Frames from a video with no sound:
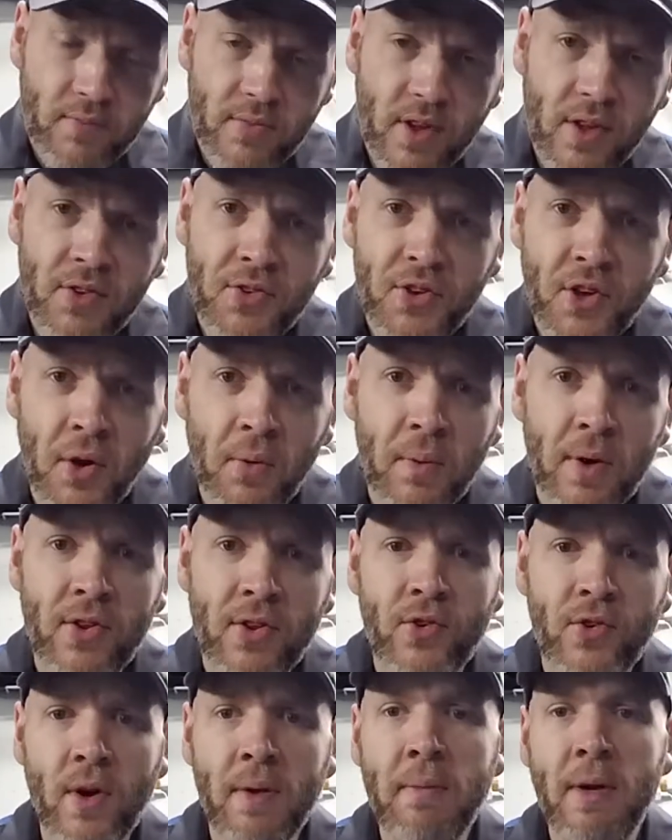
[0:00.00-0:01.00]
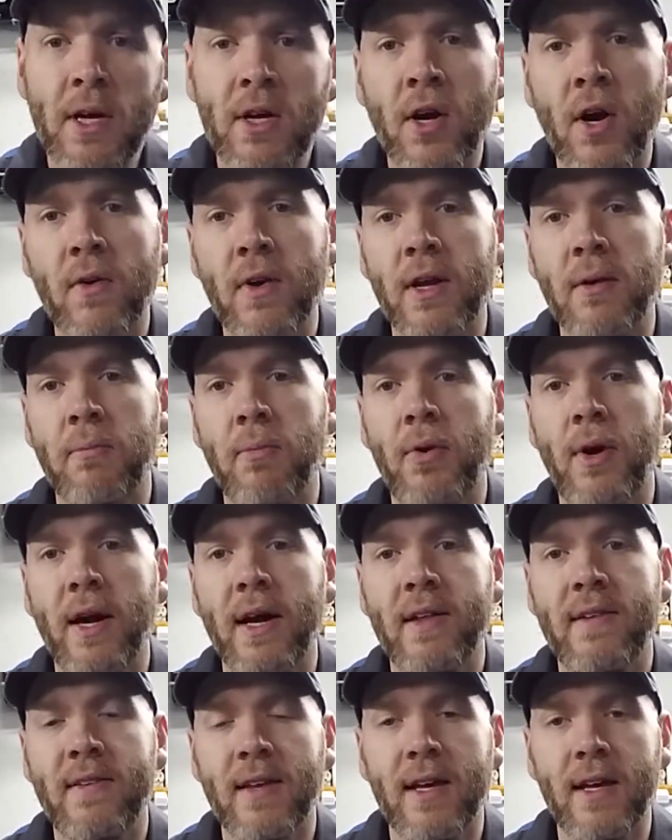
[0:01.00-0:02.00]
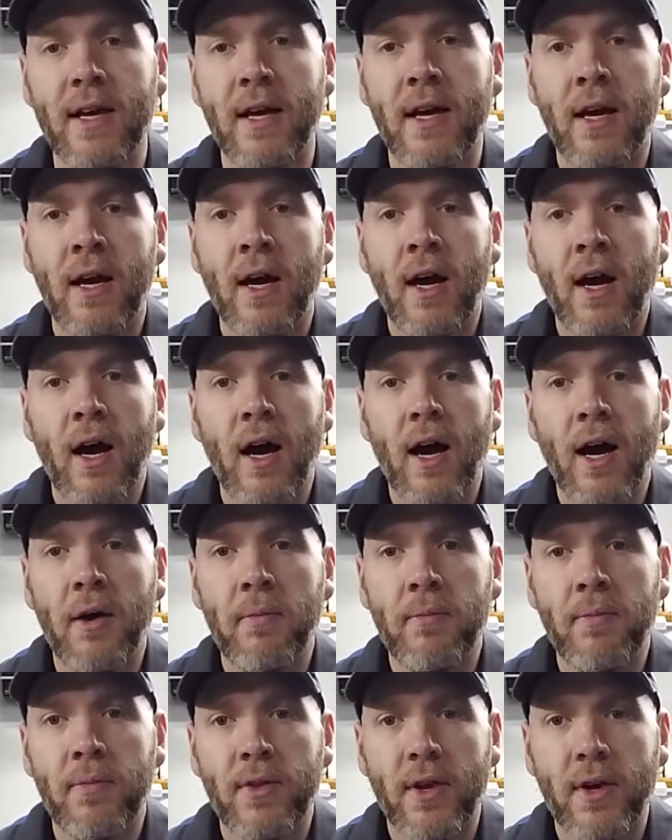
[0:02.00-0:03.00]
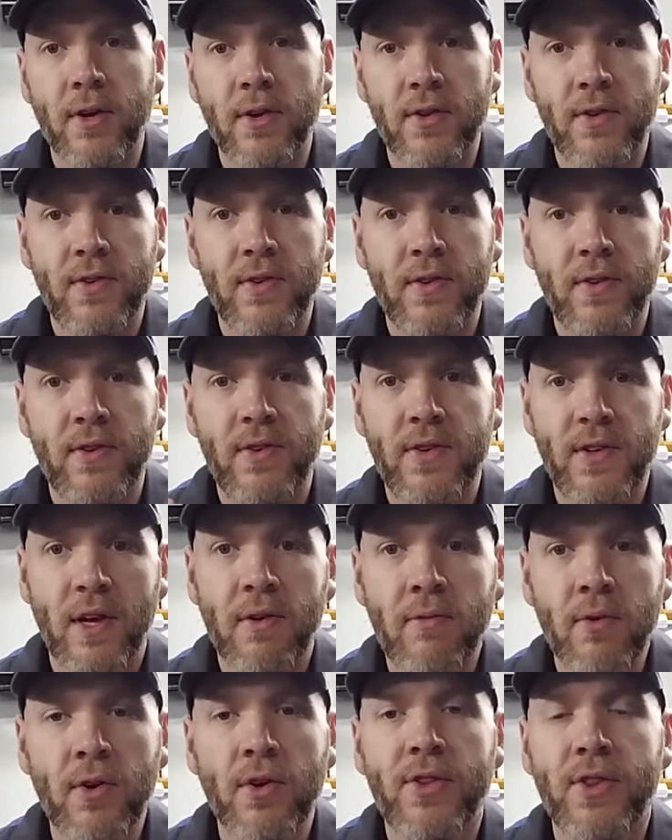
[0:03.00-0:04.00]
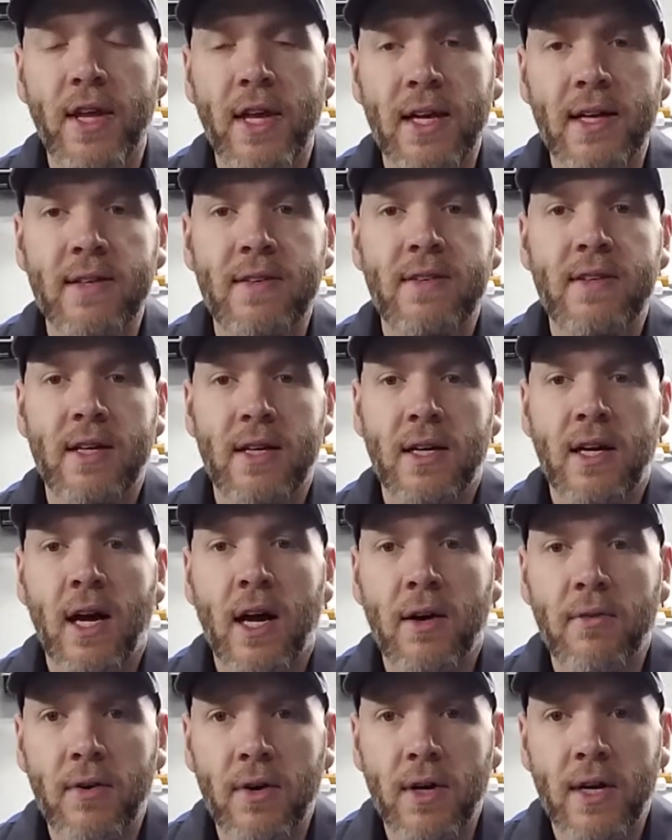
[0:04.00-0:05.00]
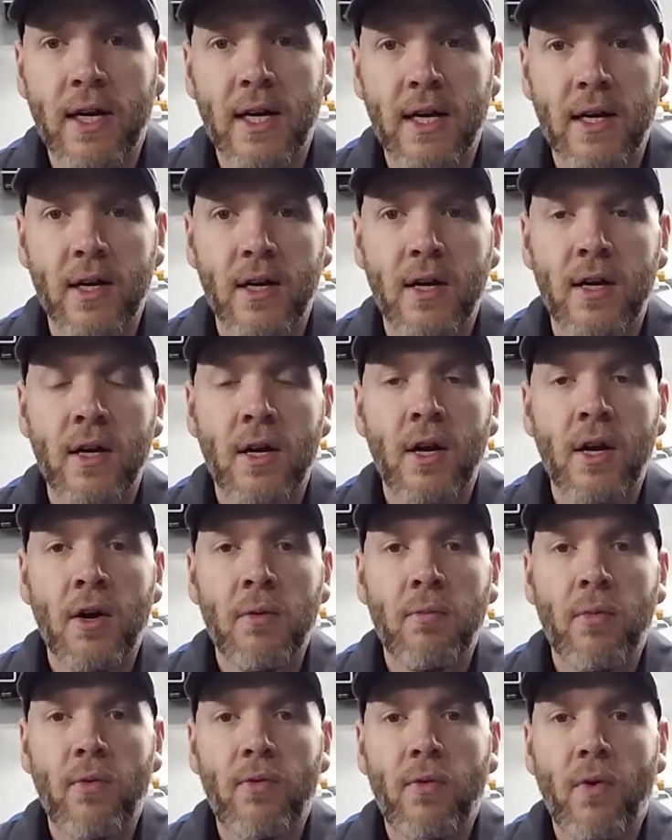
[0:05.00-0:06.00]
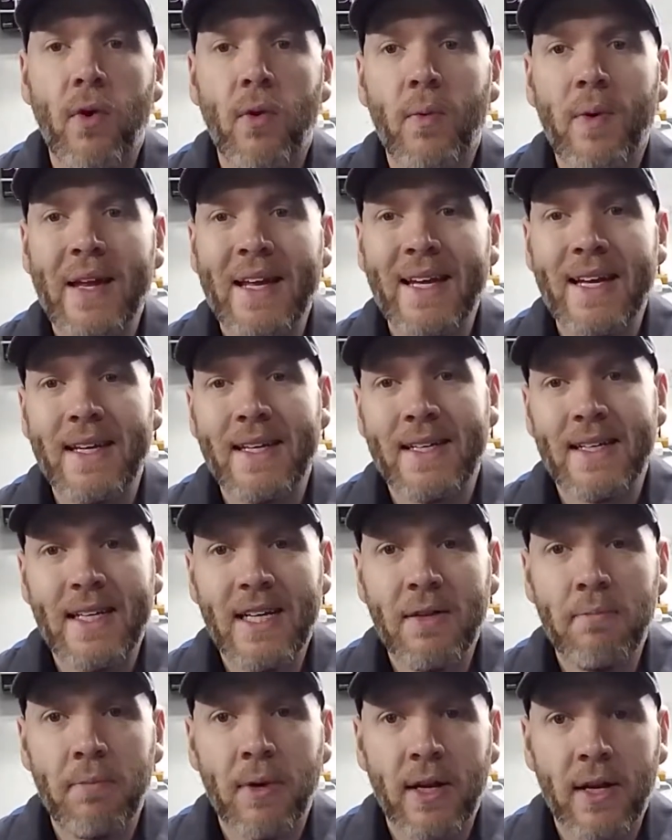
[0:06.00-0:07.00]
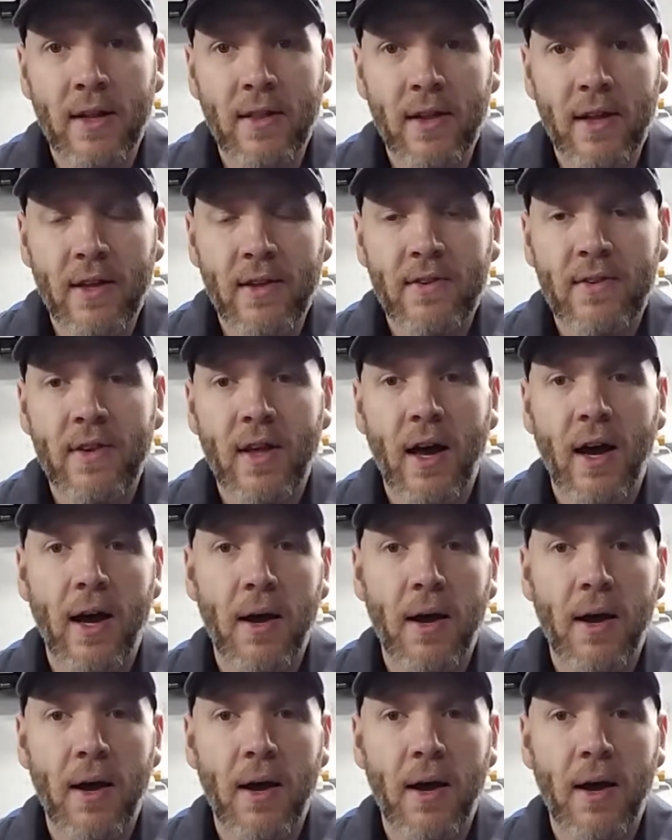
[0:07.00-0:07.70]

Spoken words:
So with ceramic coating pricing, there's several things to cover here before we get deep into this.